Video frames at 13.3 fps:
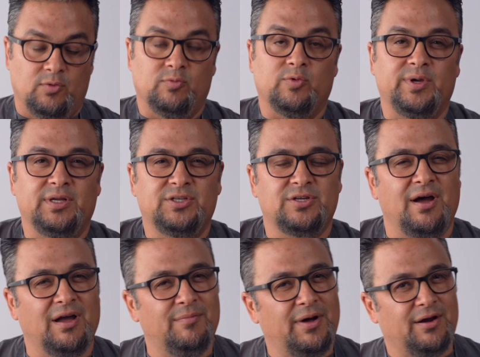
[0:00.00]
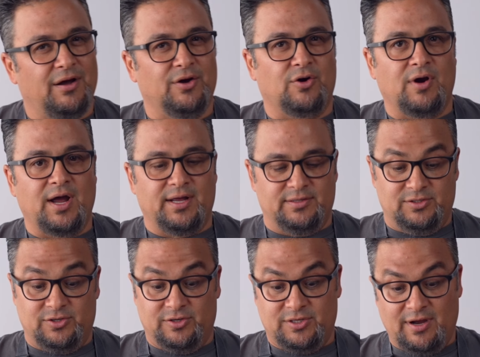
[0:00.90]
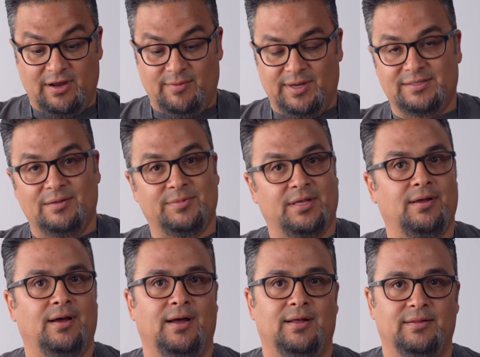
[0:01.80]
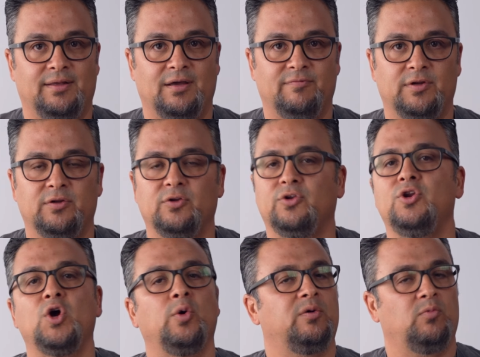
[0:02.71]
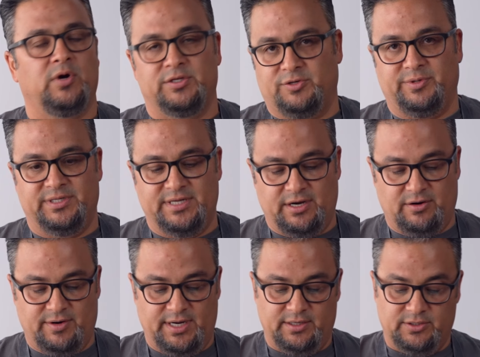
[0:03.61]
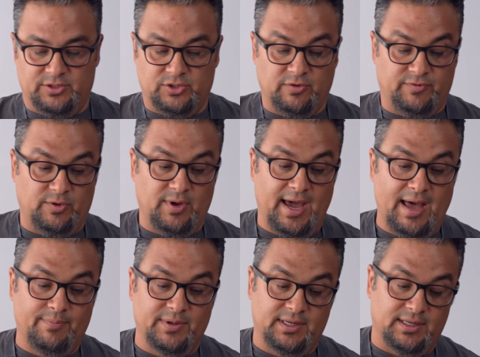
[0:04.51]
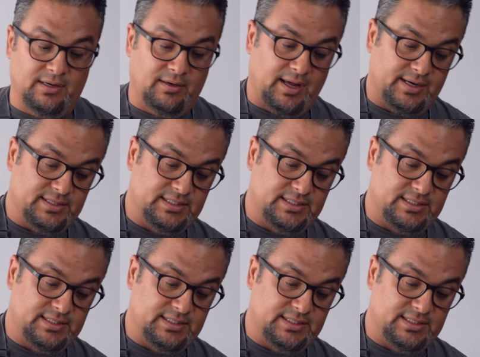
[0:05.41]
when we talk about au gratins or talk about something hot in the oven, no one wants to redecorate. So if you happen to get a lot of